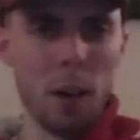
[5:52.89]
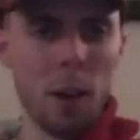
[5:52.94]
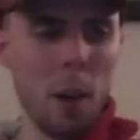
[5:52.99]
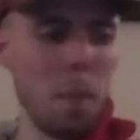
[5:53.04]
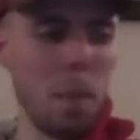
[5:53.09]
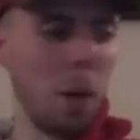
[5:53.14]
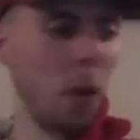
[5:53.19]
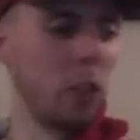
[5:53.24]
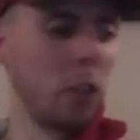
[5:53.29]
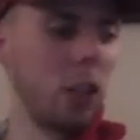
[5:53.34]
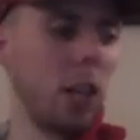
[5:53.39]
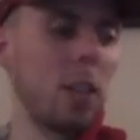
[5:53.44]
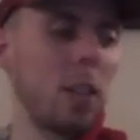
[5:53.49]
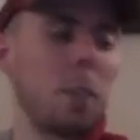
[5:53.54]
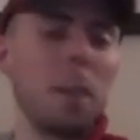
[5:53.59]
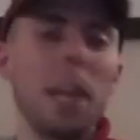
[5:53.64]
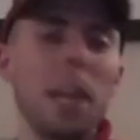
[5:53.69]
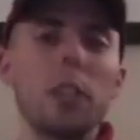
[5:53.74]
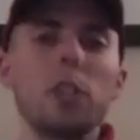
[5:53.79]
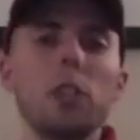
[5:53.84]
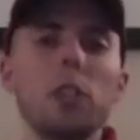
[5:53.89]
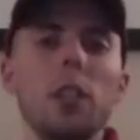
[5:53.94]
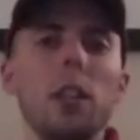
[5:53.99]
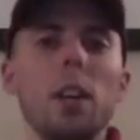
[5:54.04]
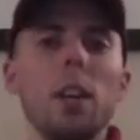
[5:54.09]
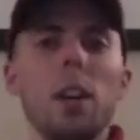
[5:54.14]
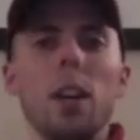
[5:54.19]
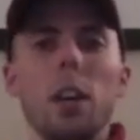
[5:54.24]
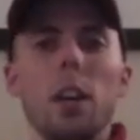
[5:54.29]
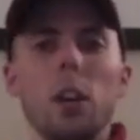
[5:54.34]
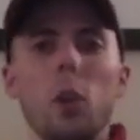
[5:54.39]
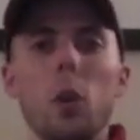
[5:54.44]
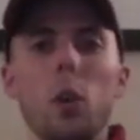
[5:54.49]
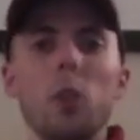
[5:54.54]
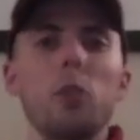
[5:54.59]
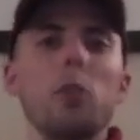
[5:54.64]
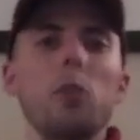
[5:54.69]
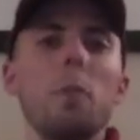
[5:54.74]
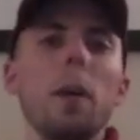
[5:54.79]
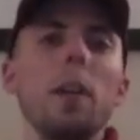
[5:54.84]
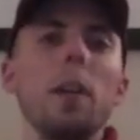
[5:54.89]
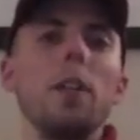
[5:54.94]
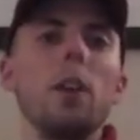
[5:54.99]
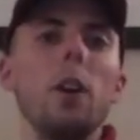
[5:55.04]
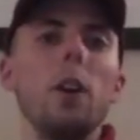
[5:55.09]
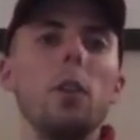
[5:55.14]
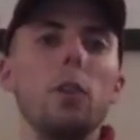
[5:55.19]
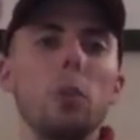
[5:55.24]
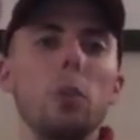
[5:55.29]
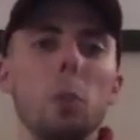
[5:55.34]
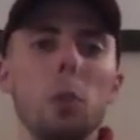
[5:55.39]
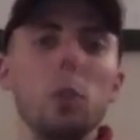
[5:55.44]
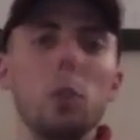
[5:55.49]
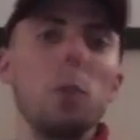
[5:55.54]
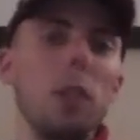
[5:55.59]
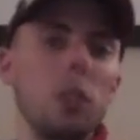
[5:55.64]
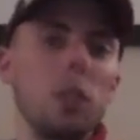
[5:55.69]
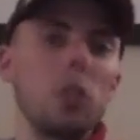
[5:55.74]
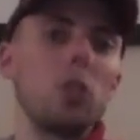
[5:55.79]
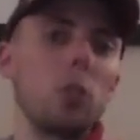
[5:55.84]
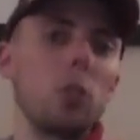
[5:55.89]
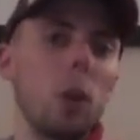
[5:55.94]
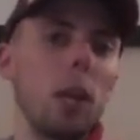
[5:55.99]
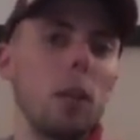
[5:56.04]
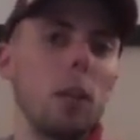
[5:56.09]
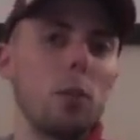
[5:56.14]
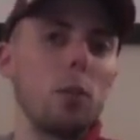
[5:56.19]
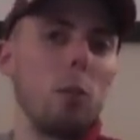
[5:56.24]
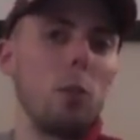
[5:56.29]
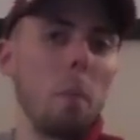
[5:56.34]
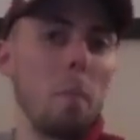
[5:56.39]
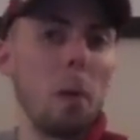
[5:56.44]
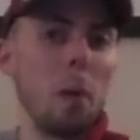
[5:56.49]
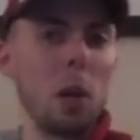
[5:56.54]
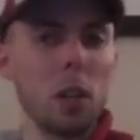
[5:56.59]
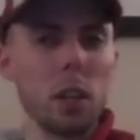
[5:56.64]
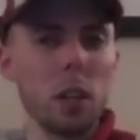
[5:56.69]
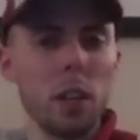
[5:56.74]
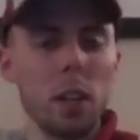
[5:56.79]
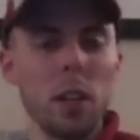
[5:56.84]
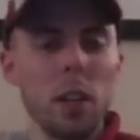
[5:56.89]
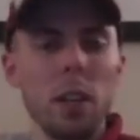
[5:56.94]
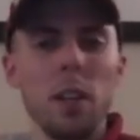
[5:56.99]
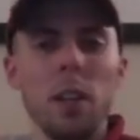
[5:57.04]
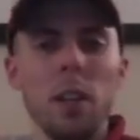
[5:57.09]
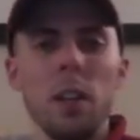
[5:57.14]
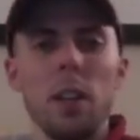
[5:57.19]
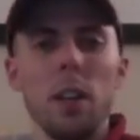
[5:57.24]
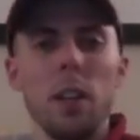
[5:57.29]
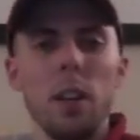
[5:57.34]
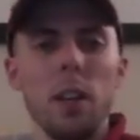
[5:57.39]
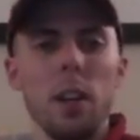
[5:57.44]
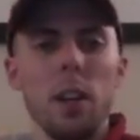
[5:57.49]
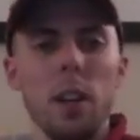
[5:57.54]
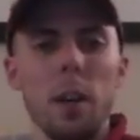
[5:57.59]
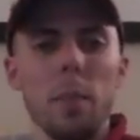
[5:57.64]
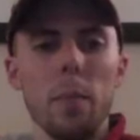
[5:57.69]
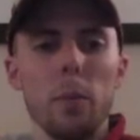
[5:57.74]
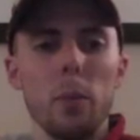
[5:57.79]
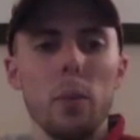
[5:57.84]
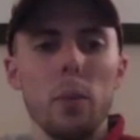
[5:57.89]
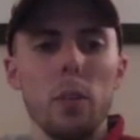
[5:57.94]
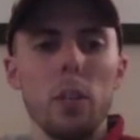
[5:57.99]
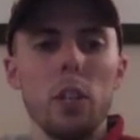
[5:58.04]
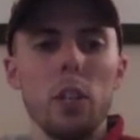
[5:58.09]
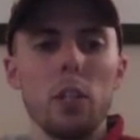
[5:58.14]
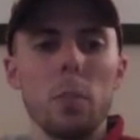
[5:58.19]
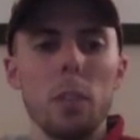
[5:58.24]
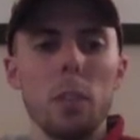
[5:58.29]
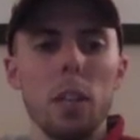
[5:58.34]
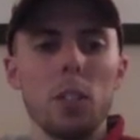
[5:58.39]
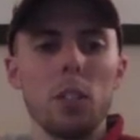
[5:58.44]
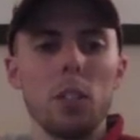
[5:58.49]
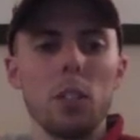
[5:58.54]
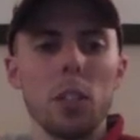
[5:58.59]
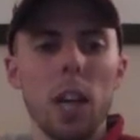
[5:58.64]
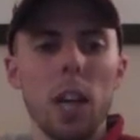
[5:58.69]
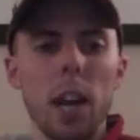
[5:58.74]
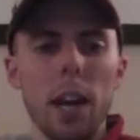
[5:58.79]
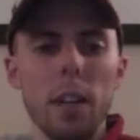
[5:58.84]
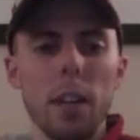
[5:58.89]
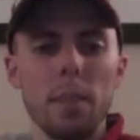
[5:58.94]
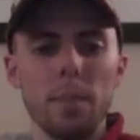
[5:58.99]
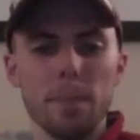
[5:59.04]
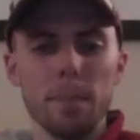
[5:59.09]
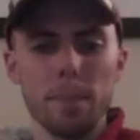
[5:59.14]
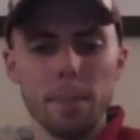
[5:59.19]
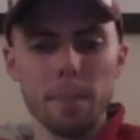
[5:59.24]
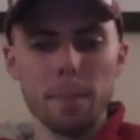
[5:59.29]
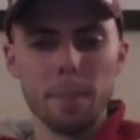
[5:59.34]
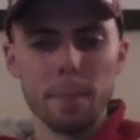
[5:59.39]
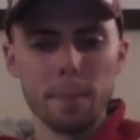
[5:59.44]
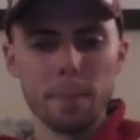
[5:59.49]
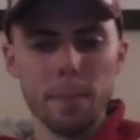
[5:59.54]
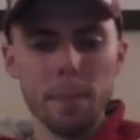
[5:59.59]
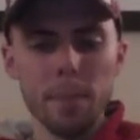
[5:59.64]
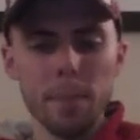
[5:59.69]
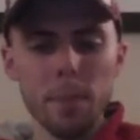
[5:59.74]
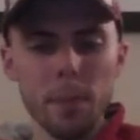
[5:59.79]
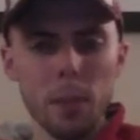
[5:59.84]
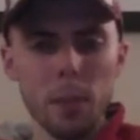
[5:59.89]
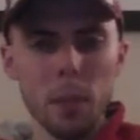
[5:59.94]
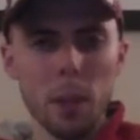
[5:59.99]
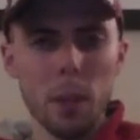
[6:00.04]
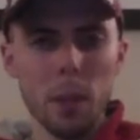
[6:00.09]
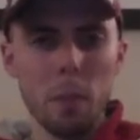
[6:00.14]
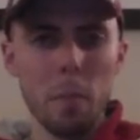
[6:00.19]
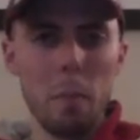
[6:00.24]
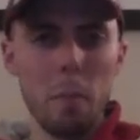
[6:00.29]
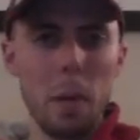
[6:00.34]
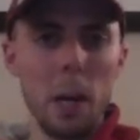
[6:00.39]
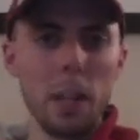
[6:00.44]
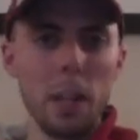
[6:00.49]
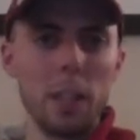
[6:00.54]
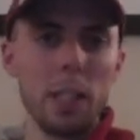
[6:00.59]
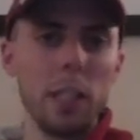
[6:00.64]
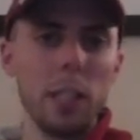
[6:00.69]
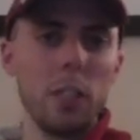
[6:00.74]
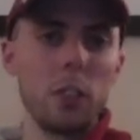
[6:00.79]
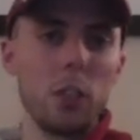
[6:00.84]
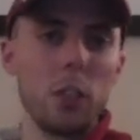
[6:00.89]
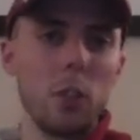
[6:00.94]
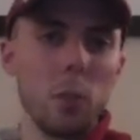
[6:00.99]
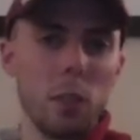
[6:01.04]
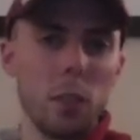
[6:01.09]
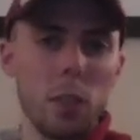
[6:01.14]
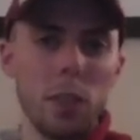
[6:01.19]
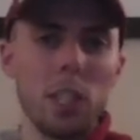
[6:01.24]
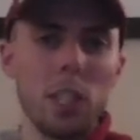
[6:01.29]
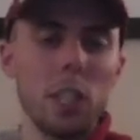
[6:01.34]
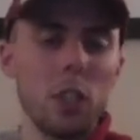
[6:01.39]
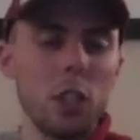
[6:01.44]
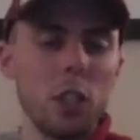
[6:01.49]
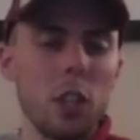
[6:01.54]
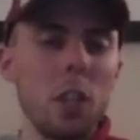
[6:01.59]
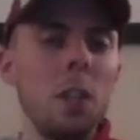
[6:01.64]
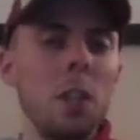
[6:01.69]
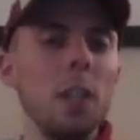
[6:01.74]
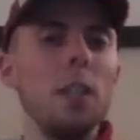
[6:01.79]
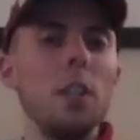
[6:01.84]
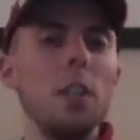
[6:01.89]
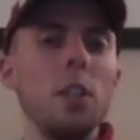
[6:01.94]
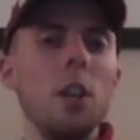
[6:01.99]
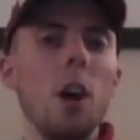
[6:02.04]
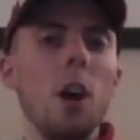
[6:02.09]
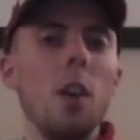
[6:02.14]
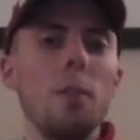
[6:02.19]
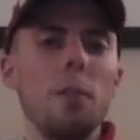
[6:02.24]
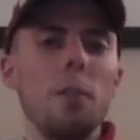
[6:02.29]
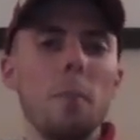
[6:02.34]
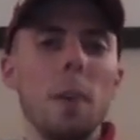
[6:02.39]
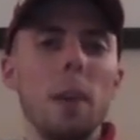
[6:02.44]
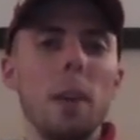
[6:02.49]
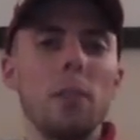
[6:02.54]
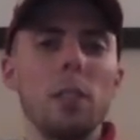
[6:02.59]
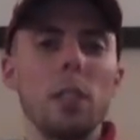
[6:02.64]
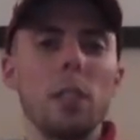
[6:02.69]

apologize. I'm actually going through my notes, which went straight through the book, through the Dungeon Master's Guide. But these are the things you're going to need to know for mounted